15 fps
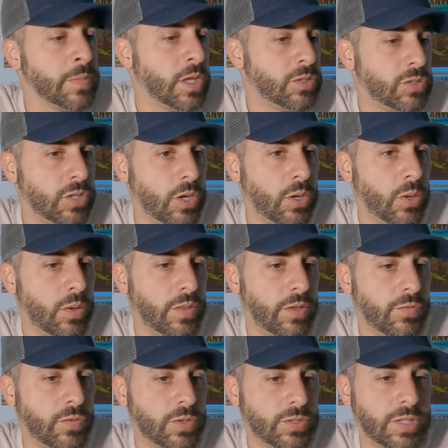So the
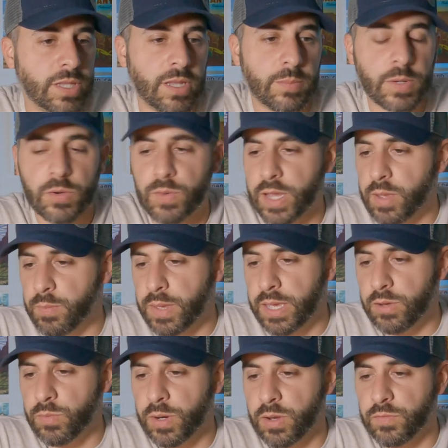first thing I'm going to
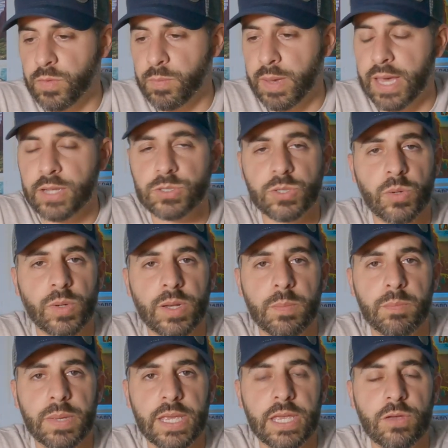recommend right off the bat is going to
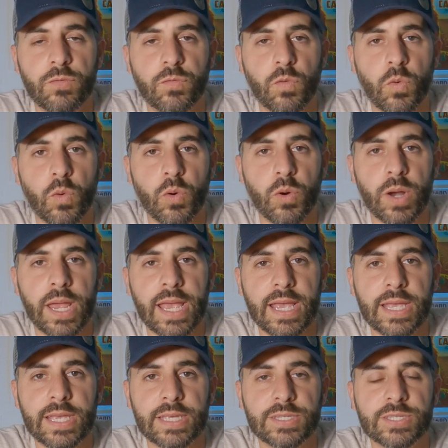be for
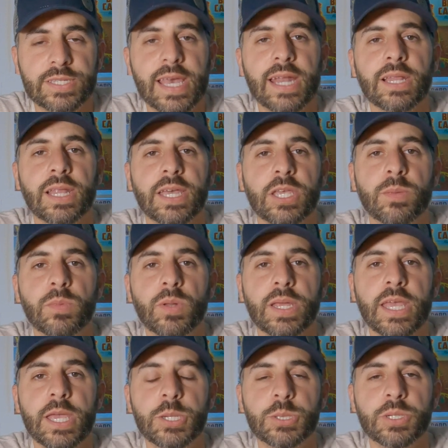a satellite
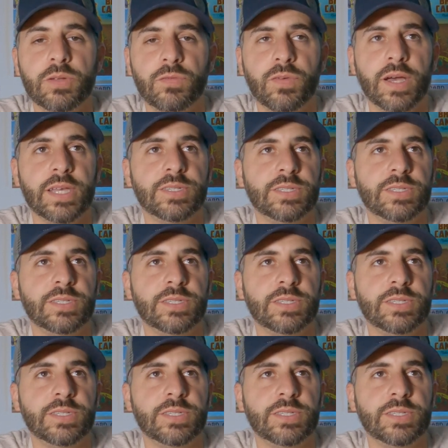communication device.